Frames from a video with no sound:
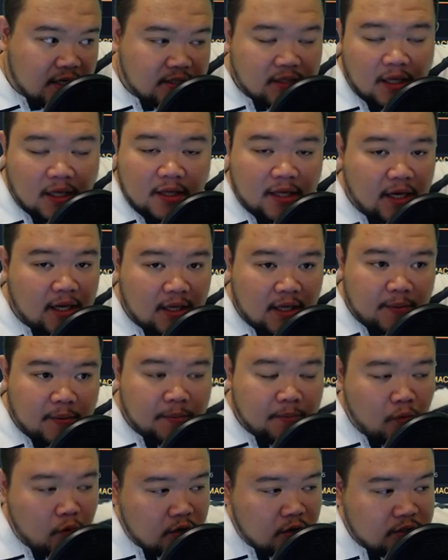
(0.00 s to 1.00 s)
It's going to
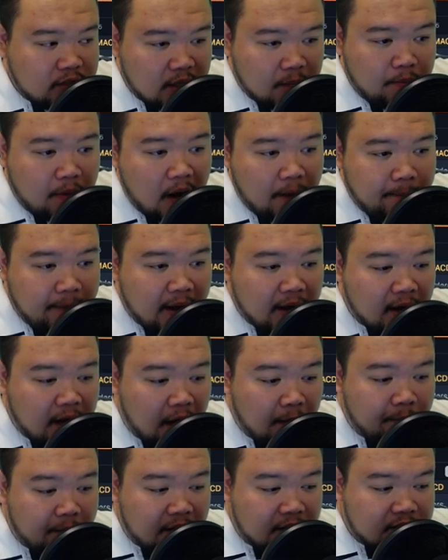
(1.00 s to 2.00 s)
consolidate a little bit more. It's going to
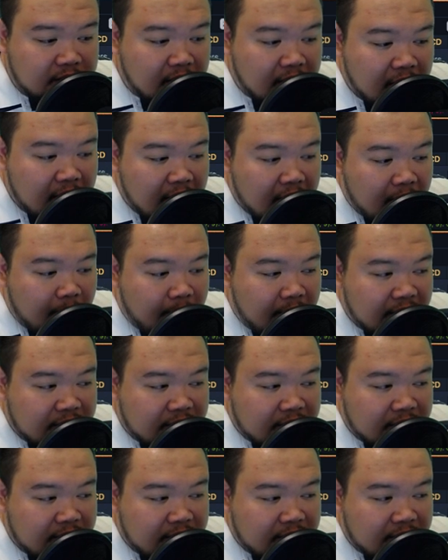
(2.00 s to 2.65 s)
pop back up, but it's